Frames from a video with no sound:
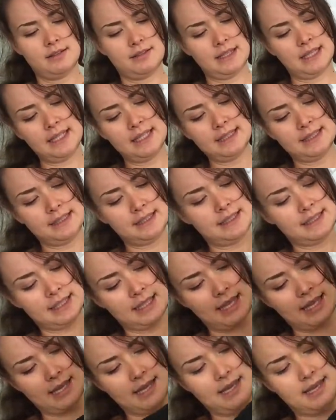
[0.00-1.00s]
things,
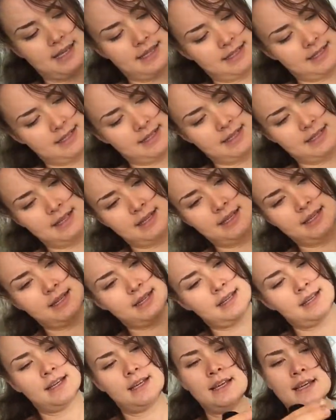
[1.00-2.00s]
and
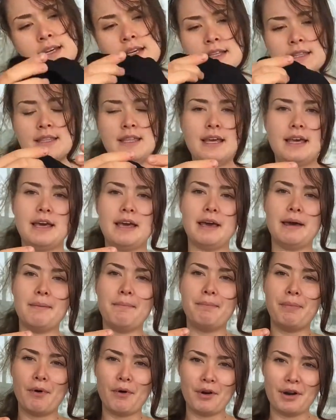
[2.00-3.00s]
the
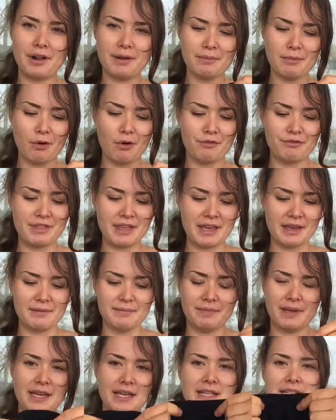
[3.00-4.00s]
bottom of
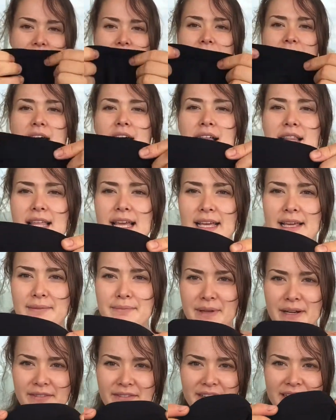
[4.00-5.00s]
them is like a
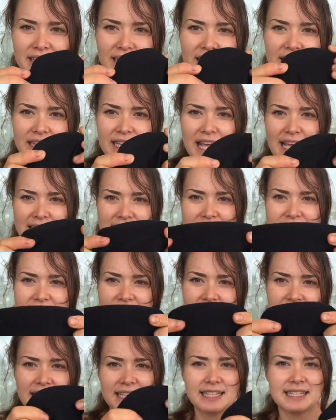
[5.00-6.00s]
bit of an
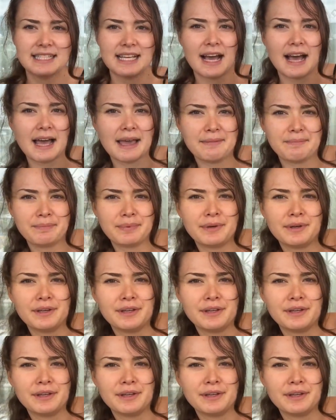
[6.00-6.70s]
elastic type.